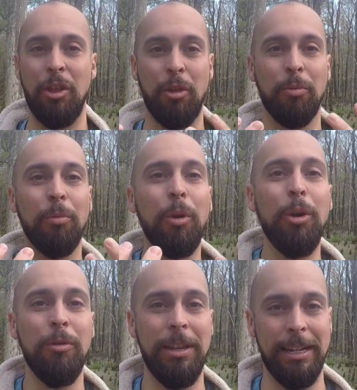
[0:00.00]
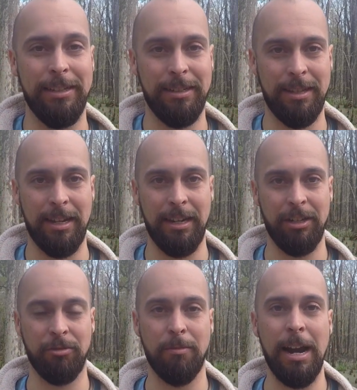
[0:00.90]
through these
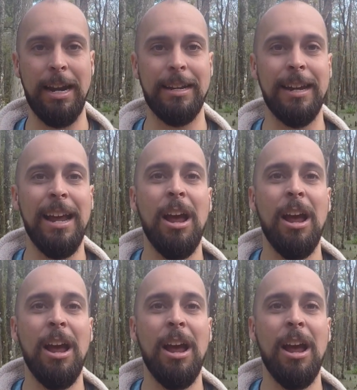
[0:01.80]
things, right?